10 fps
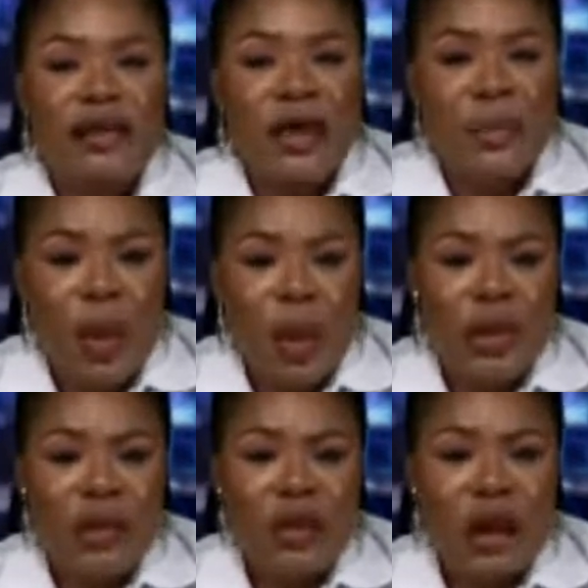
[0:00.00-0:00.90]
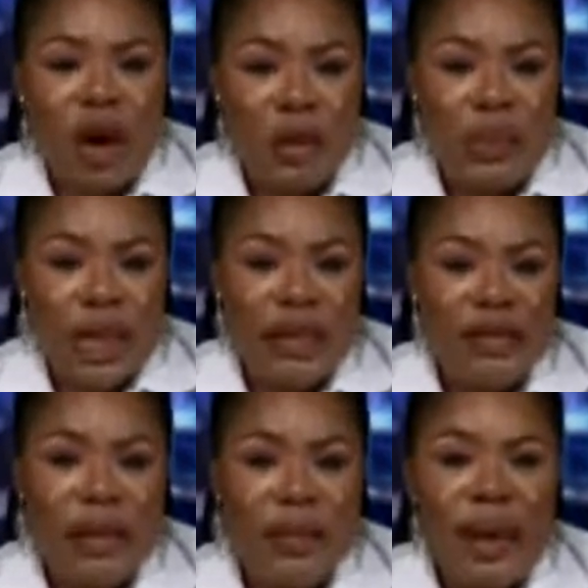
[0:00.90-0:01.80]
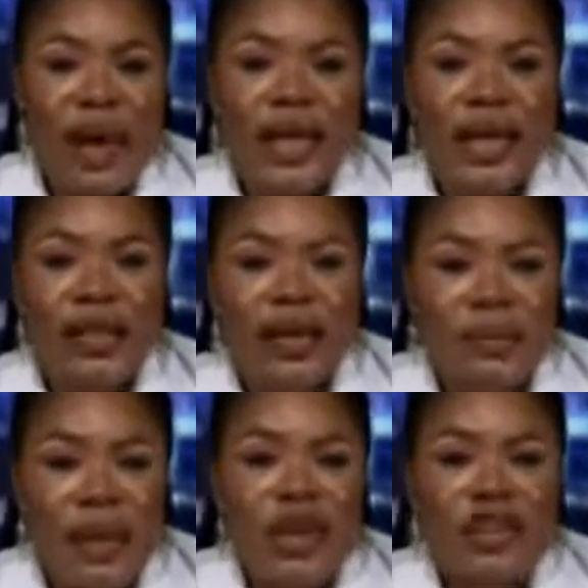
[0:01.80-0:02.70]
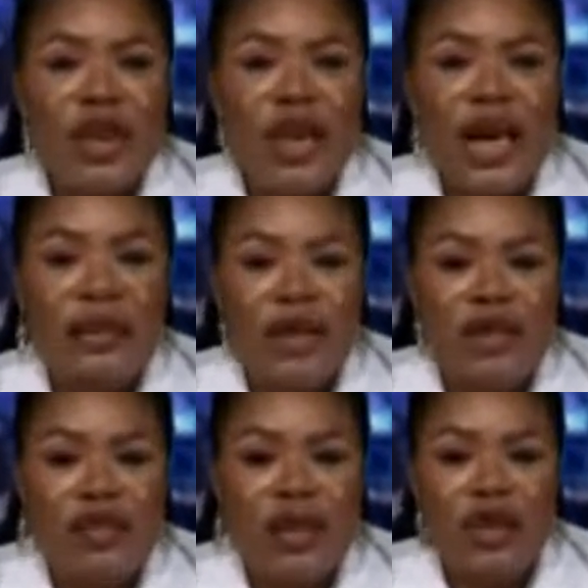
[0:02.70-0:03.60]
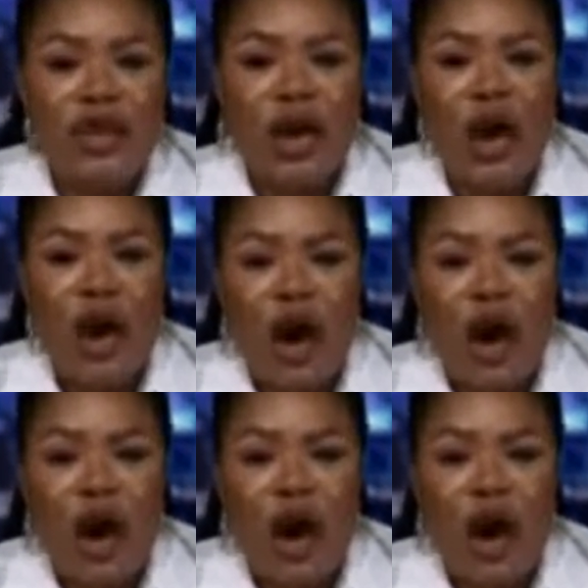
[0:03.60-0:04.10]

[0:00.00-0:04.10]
report update by the military administration